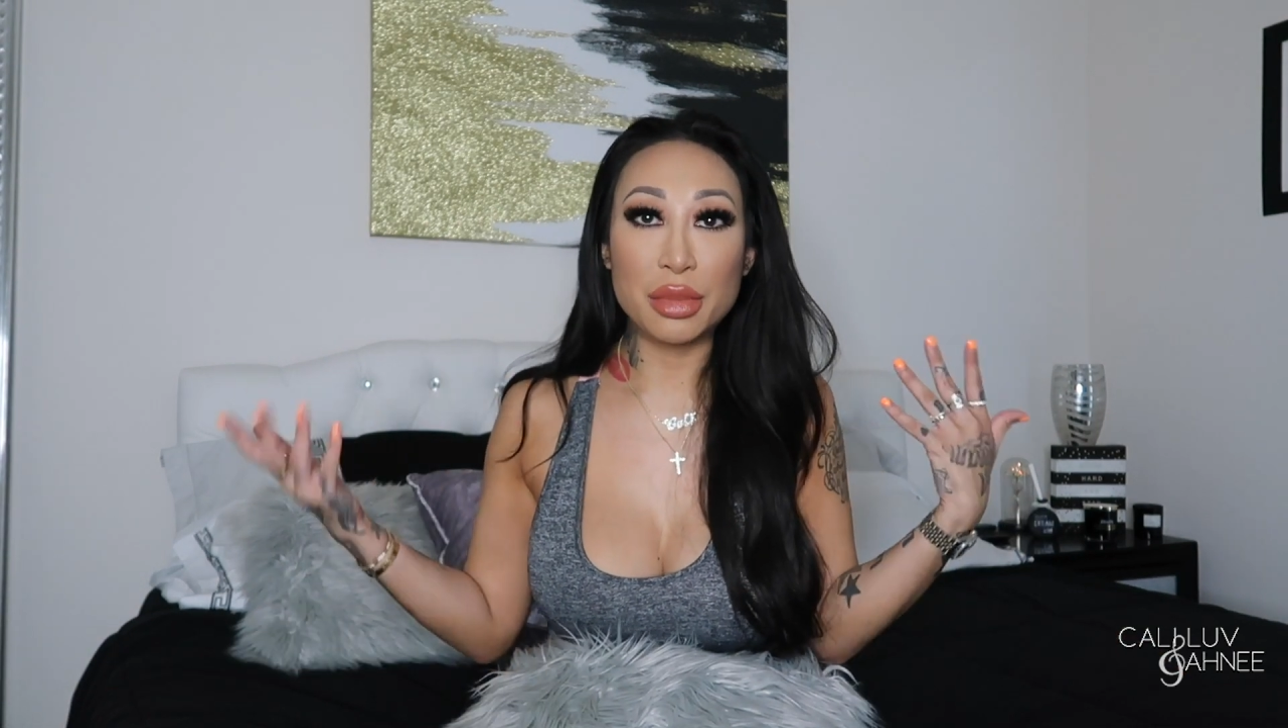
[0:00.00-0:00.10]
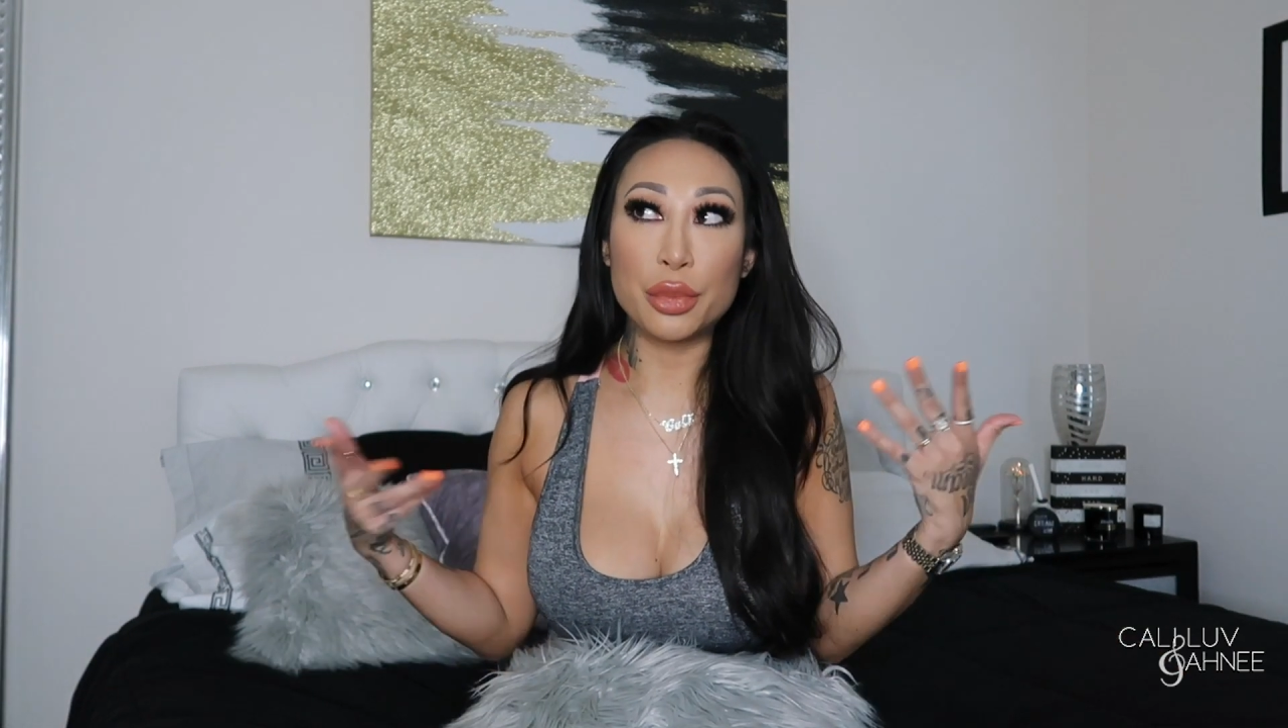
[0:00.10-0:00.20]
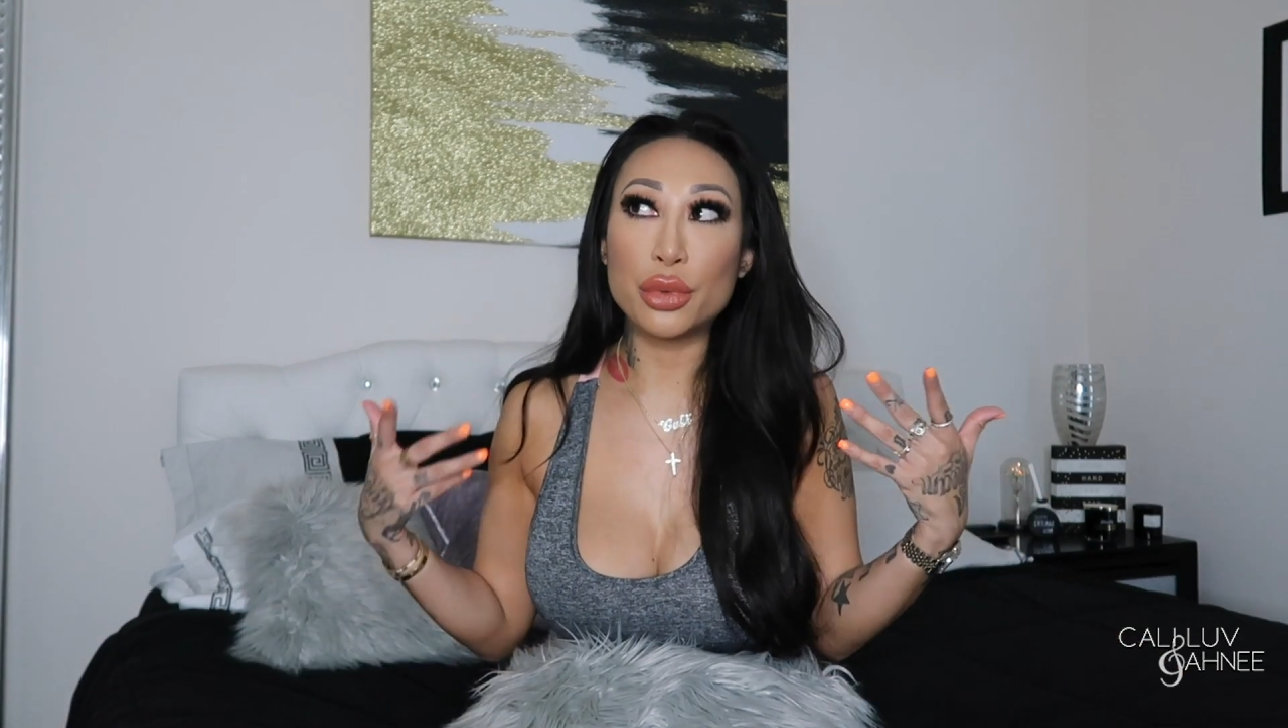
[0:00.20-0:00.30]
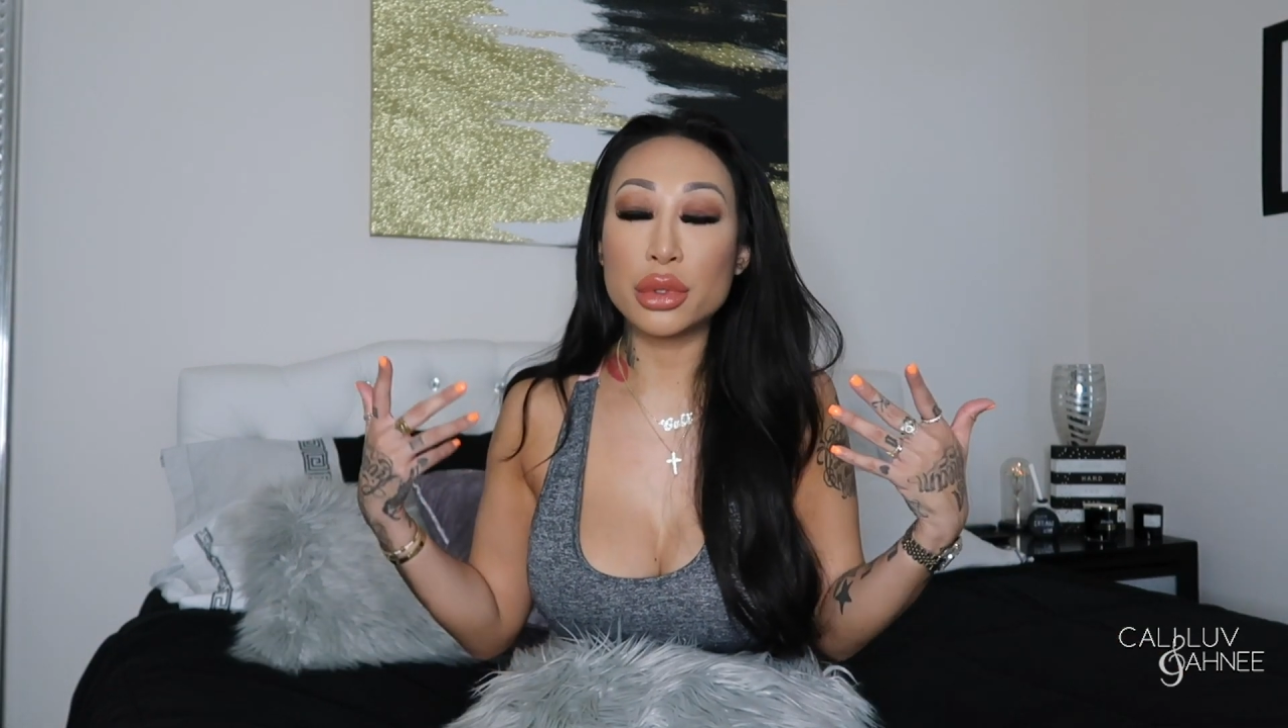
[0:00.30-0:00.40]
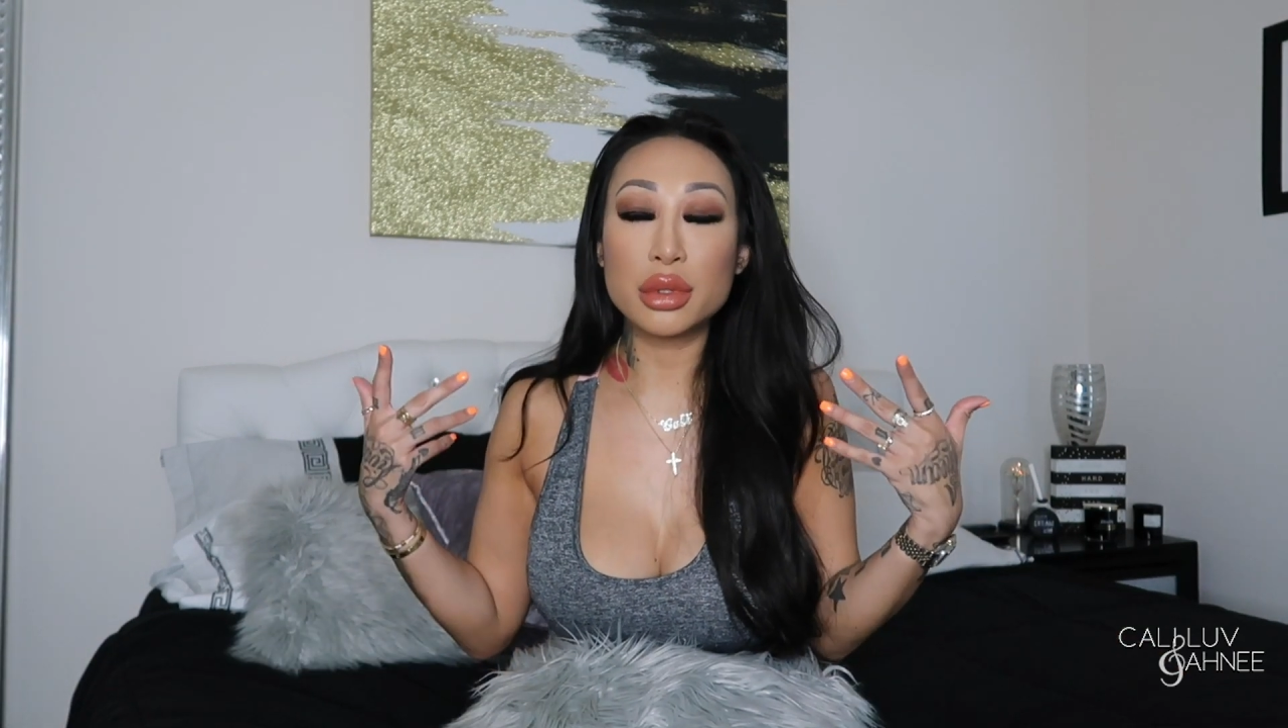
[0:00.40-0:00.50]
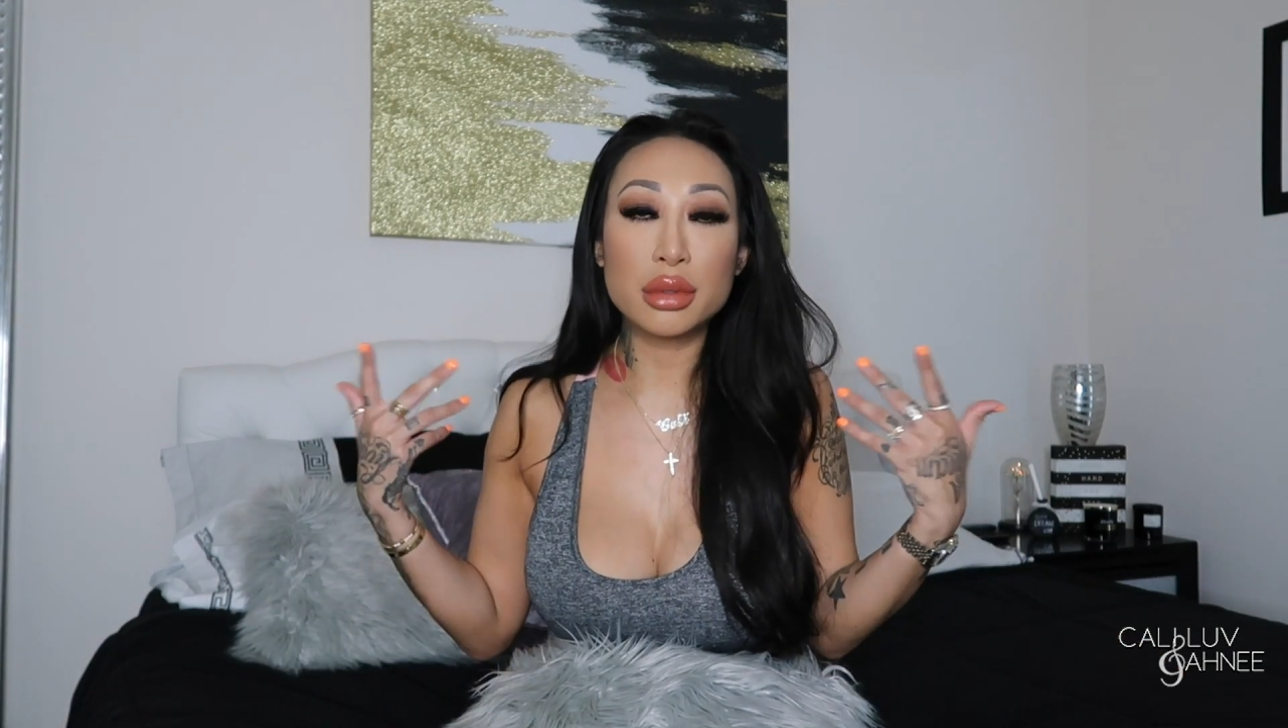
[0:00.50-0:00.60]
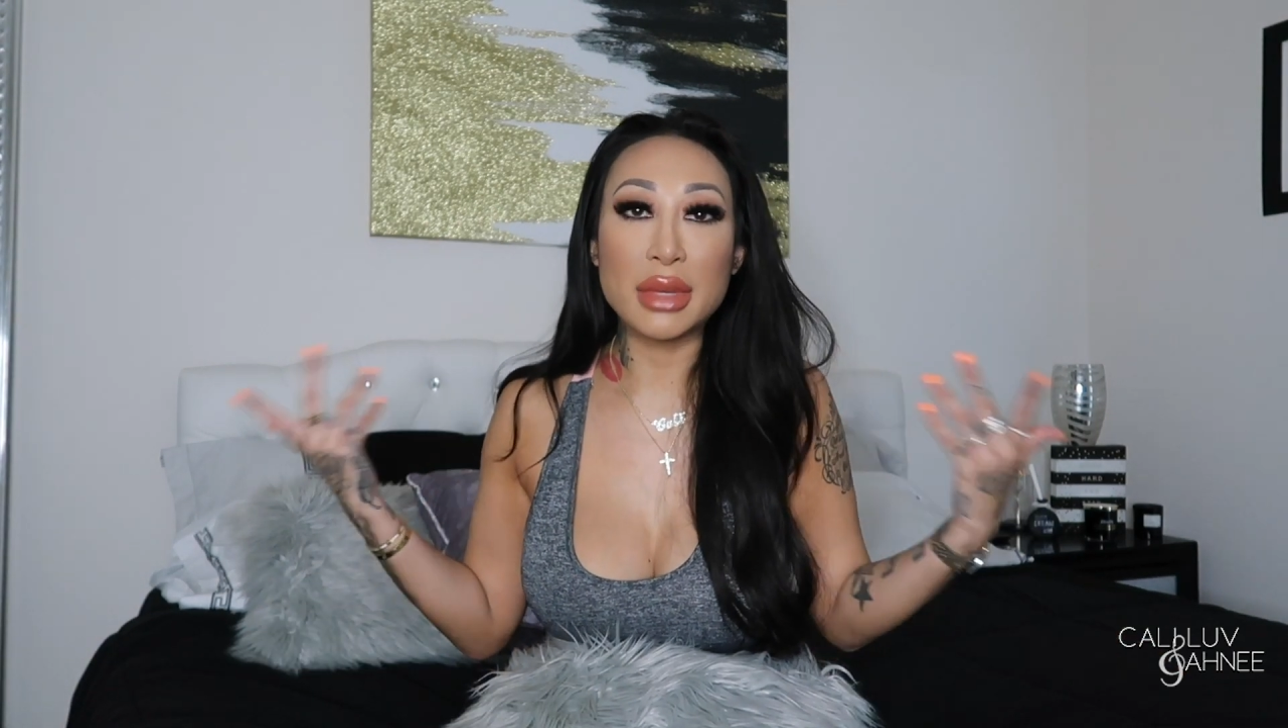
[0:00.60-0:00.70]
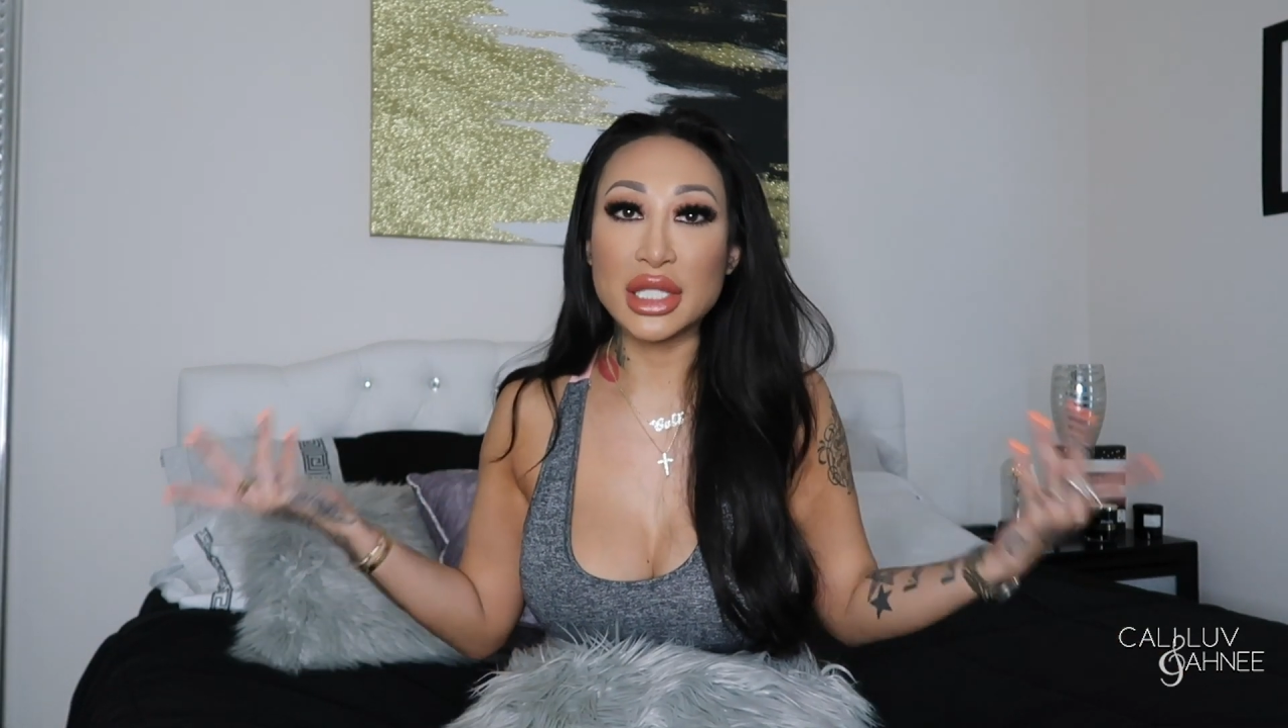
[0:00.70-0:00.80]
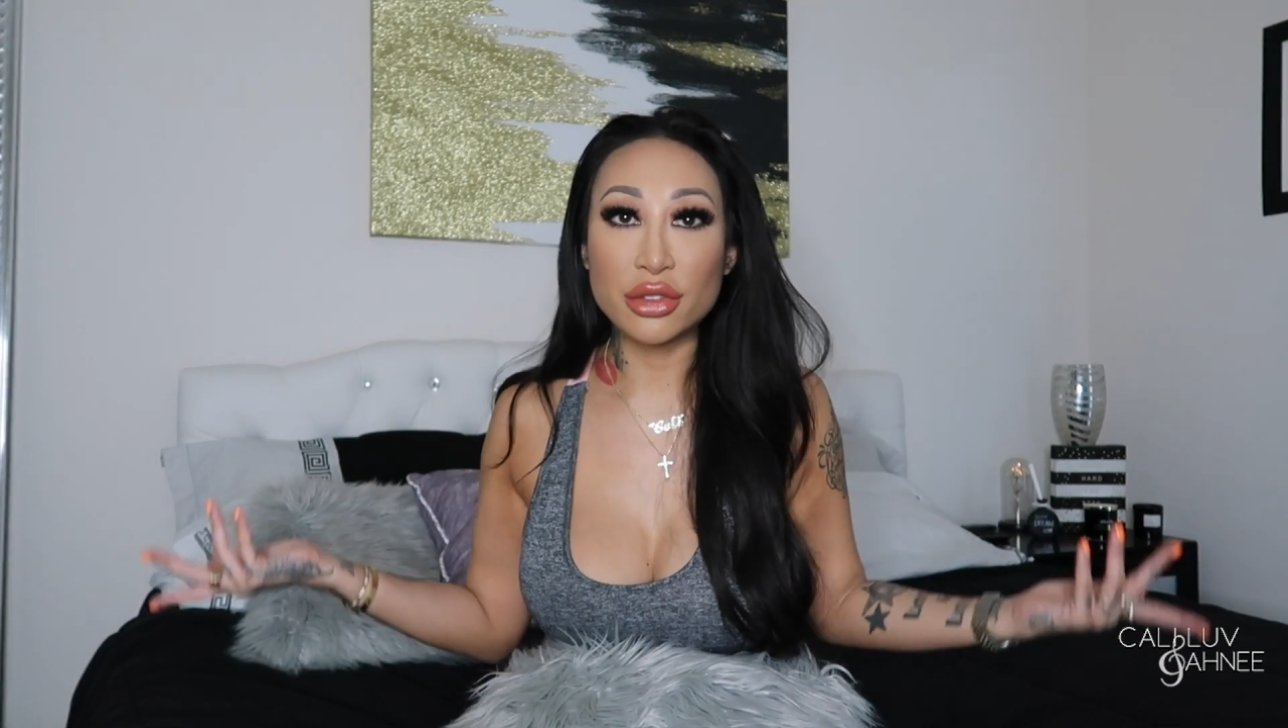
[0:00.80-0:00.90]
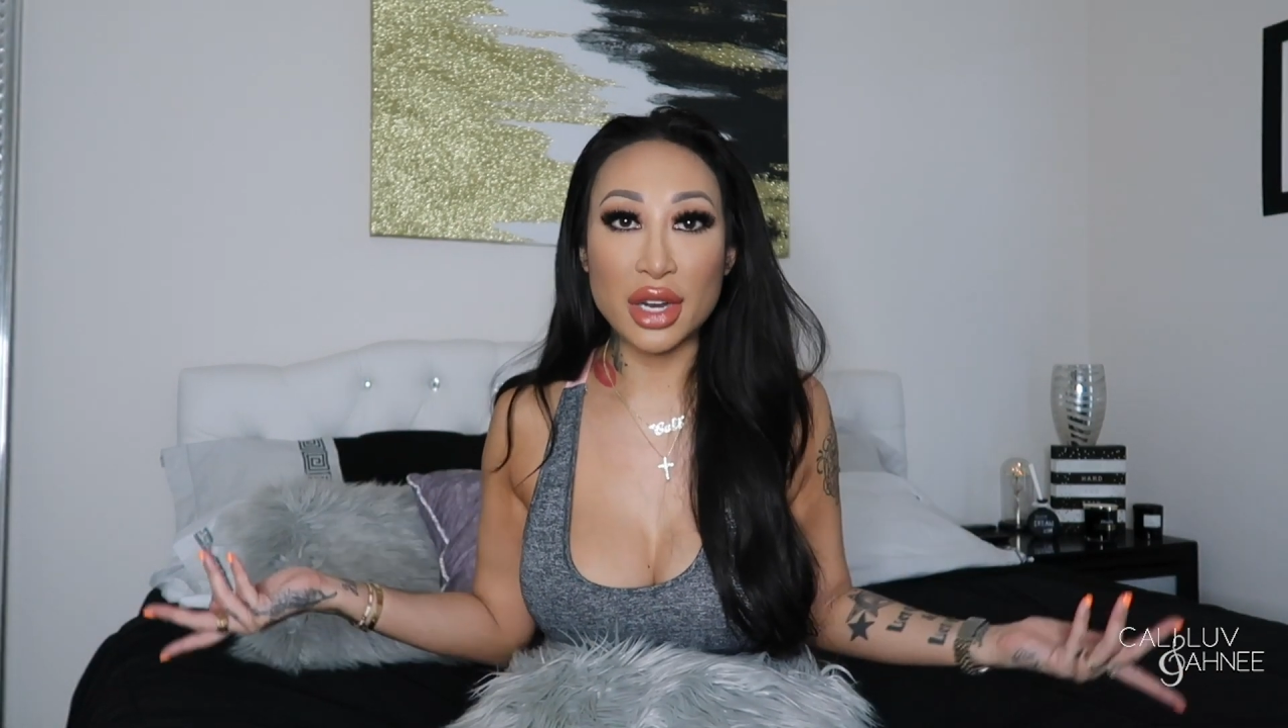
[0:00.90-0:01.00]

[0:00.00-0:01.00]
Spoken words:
people mess